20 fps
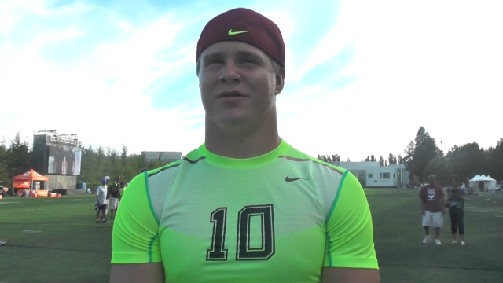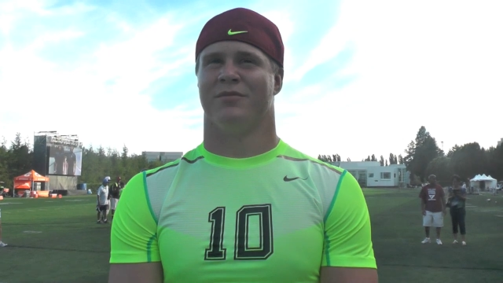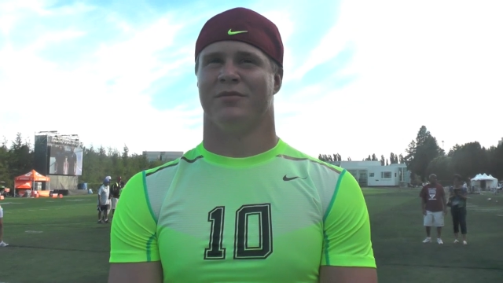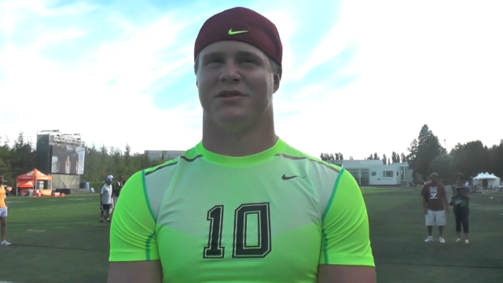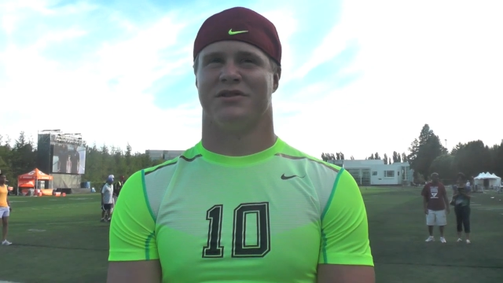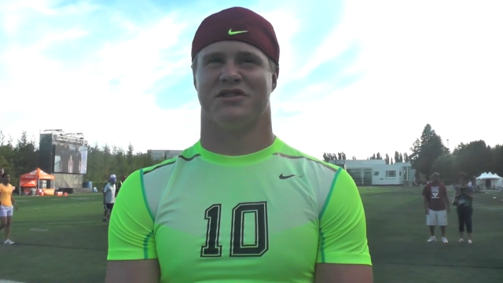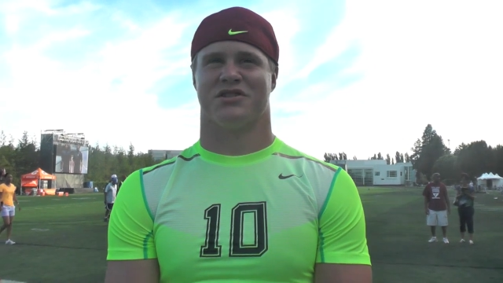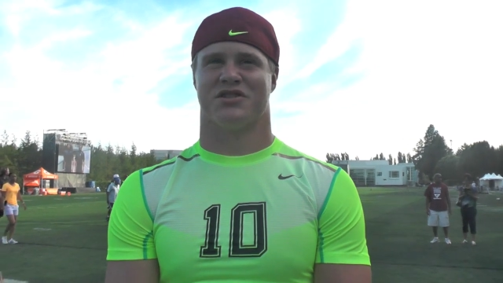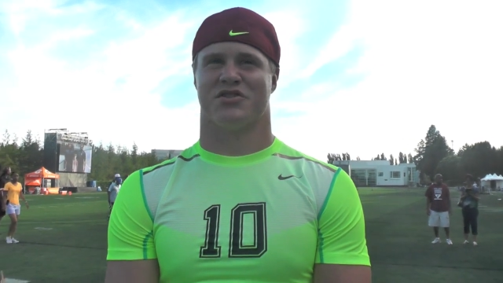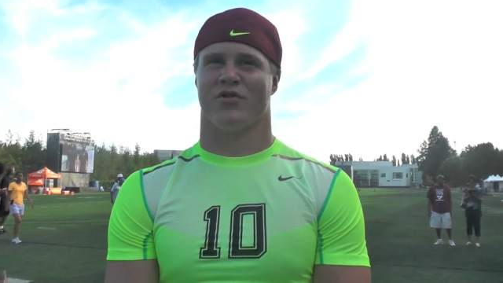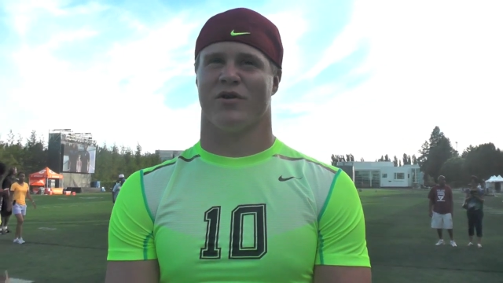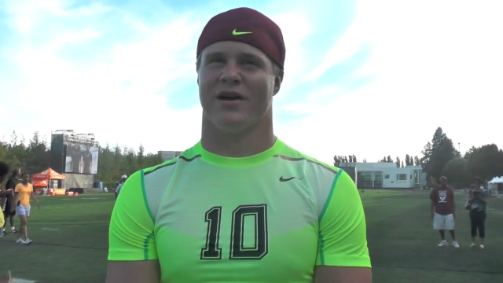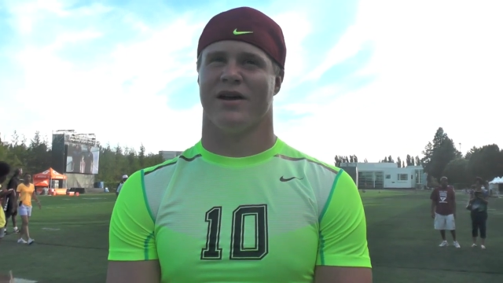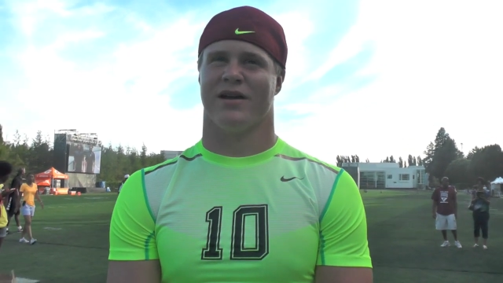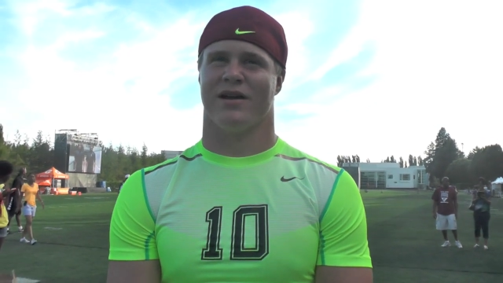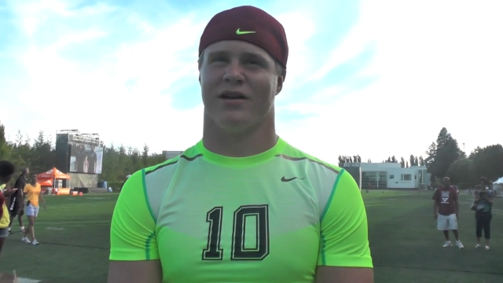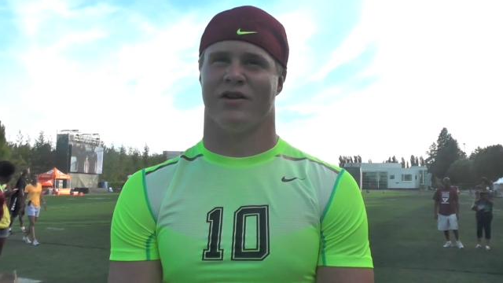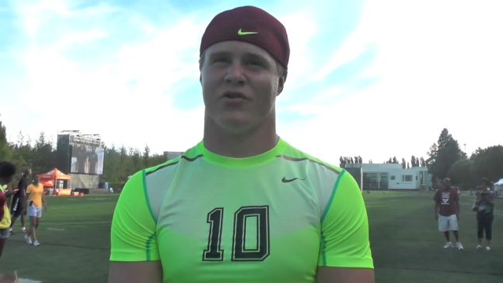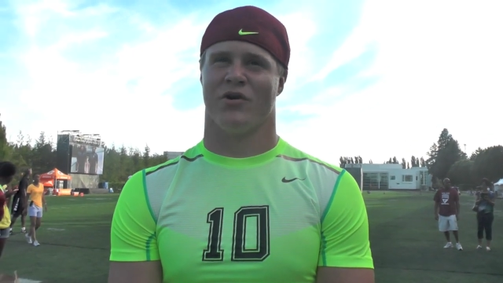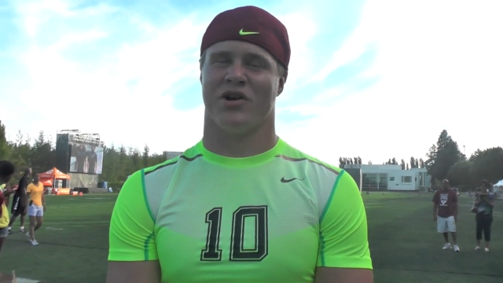Um, it's just
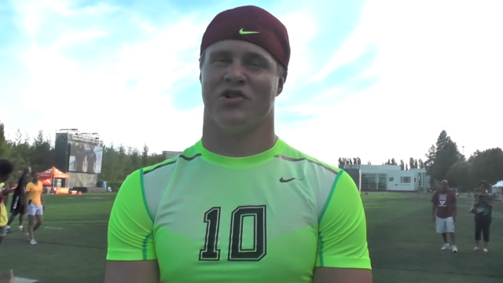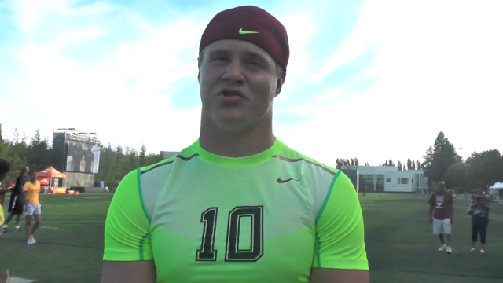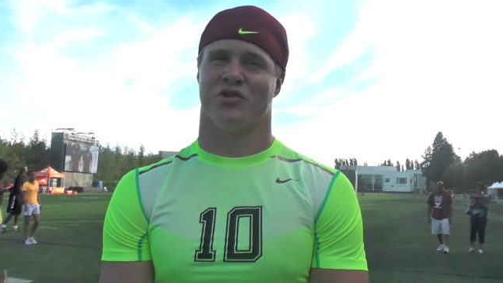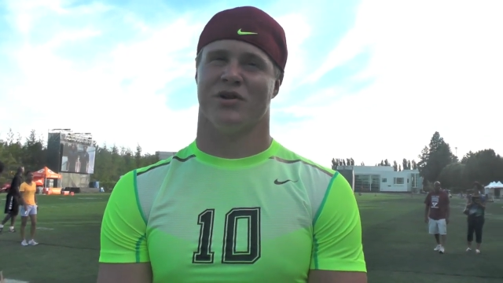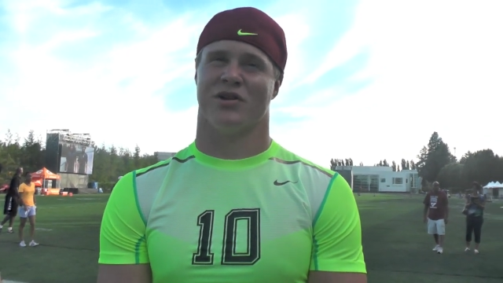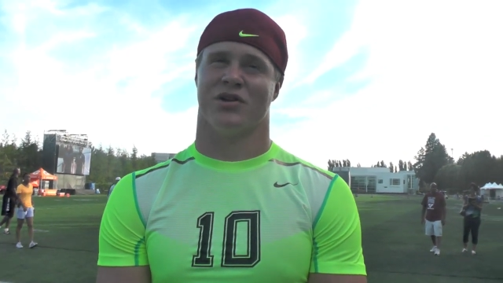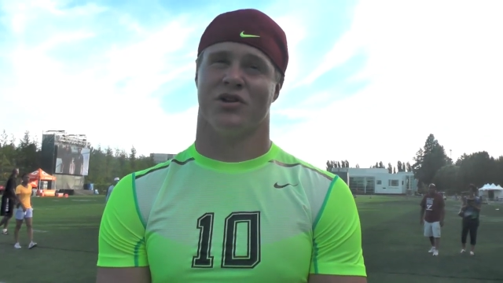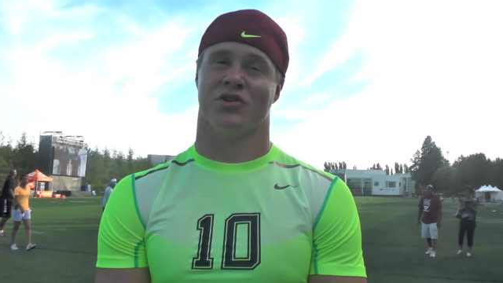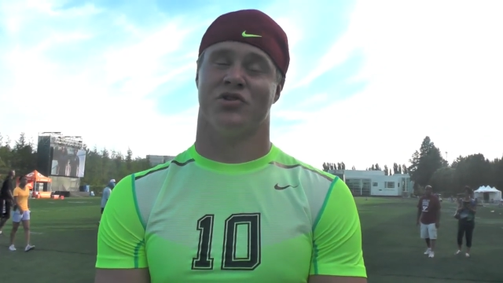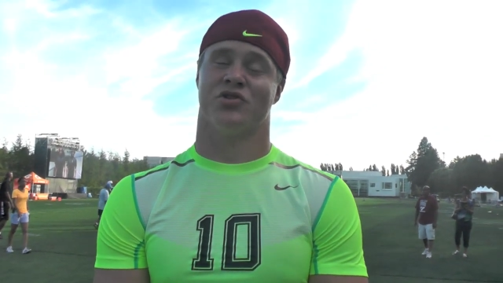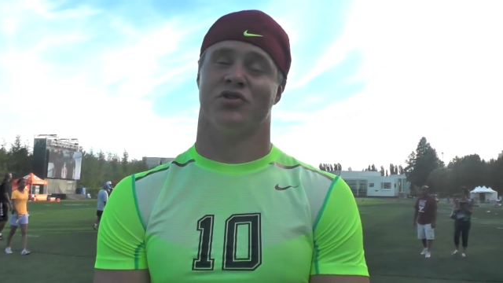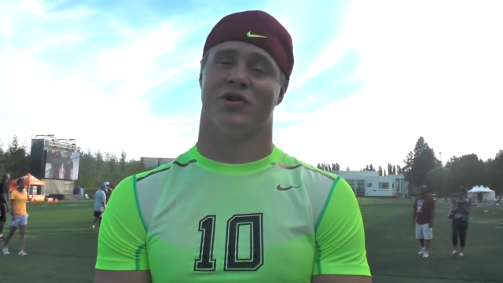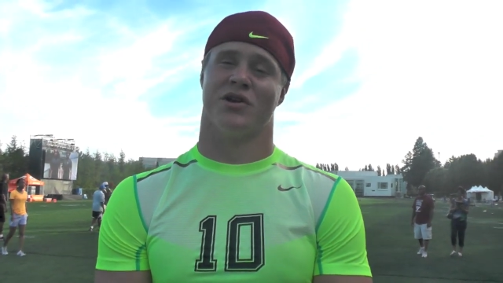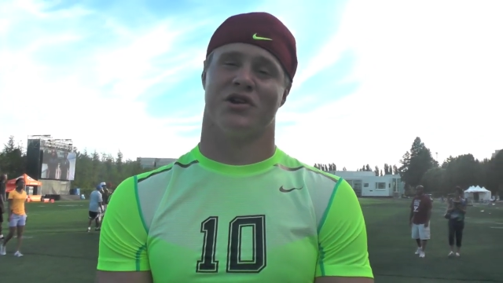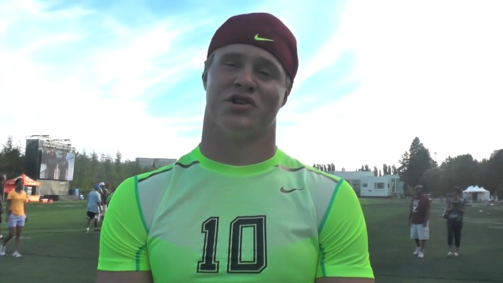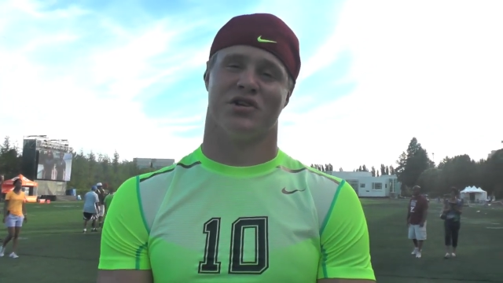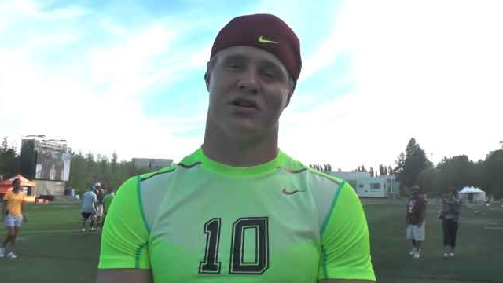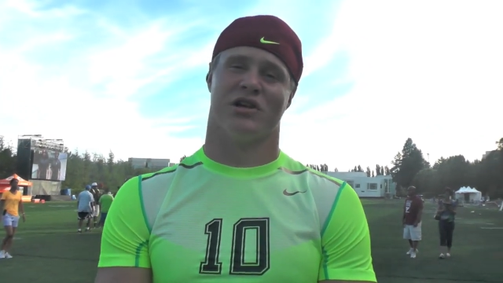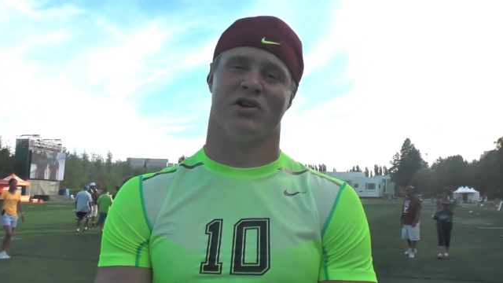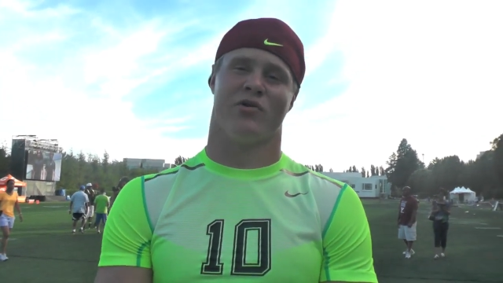great, great tra
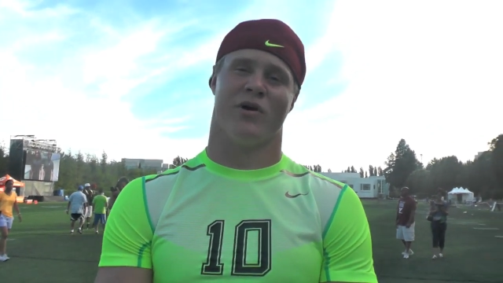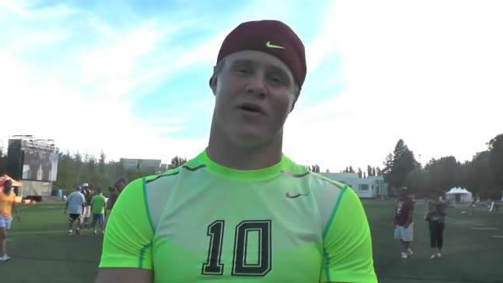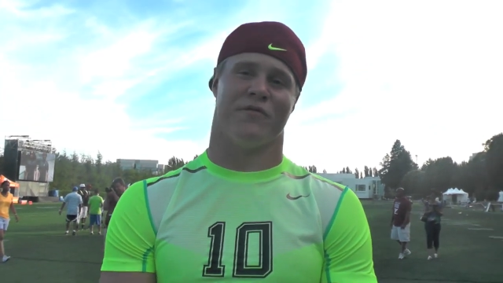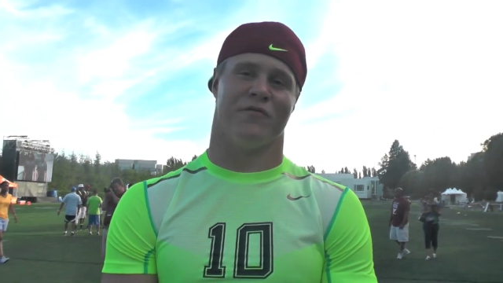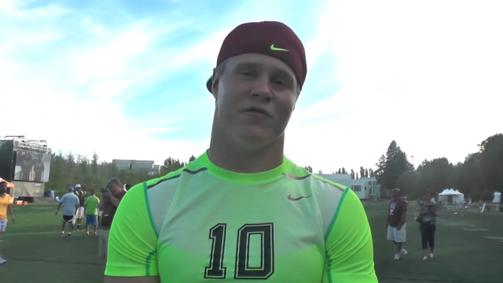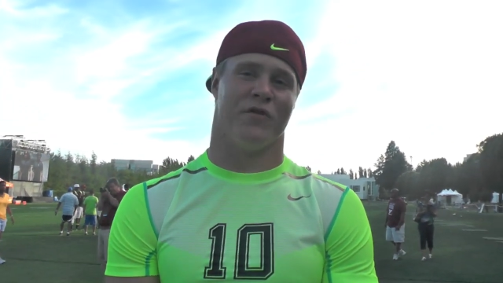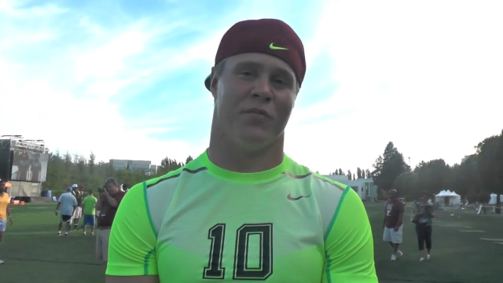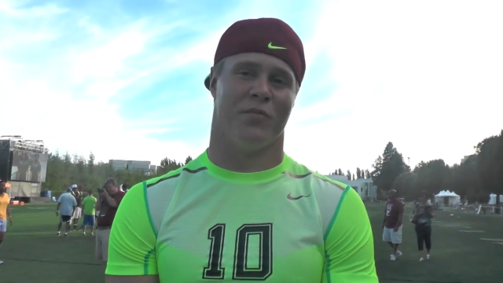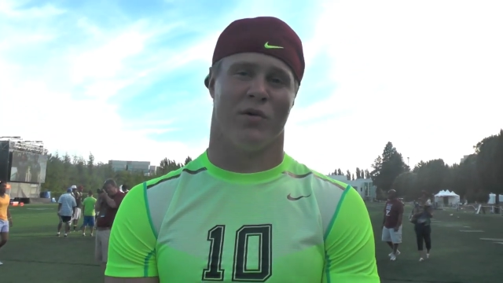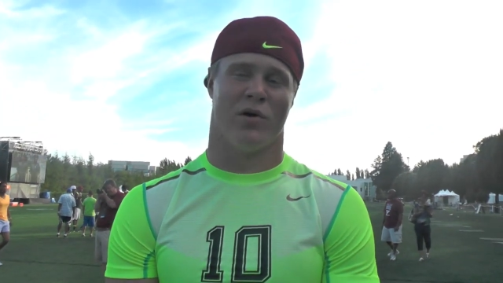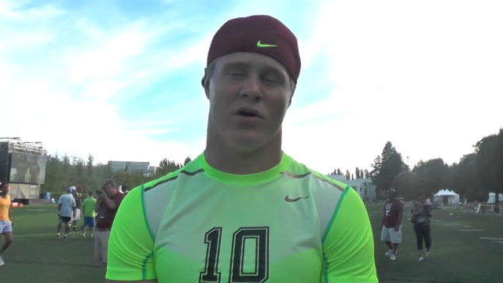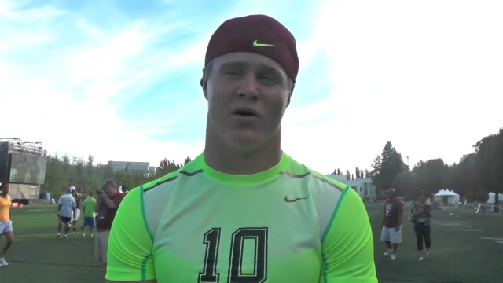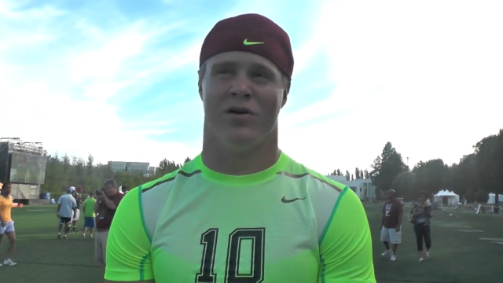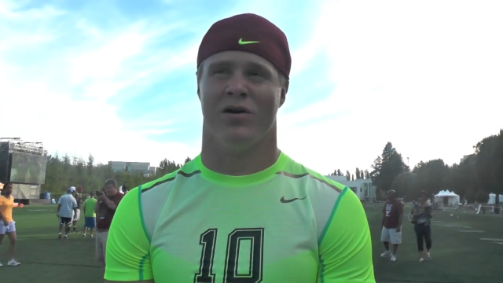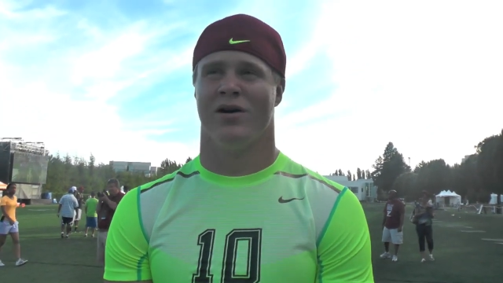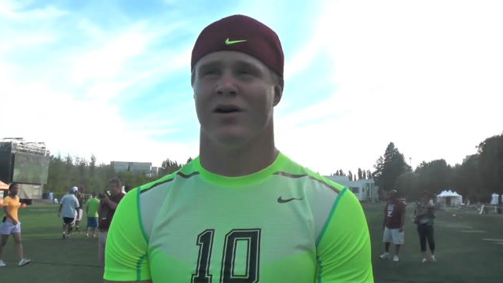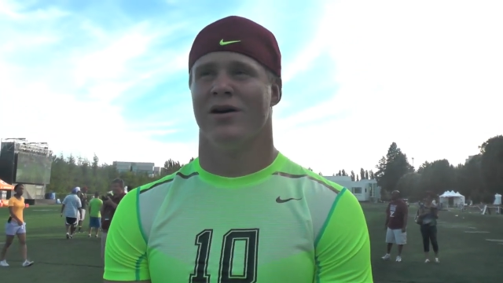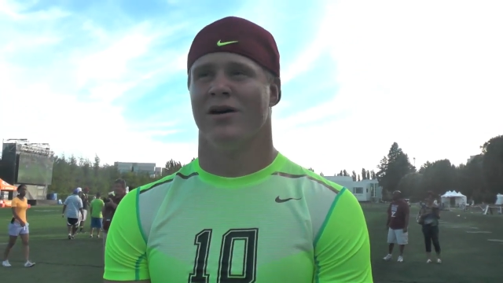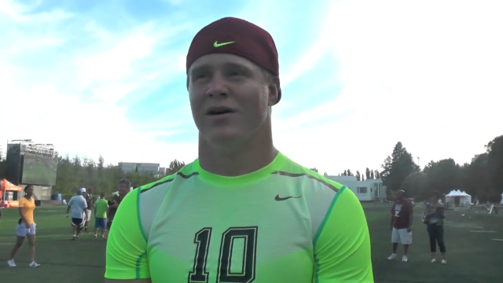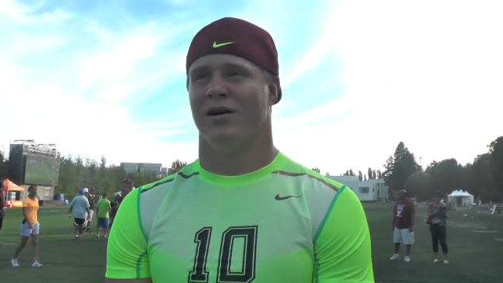traditionally great football.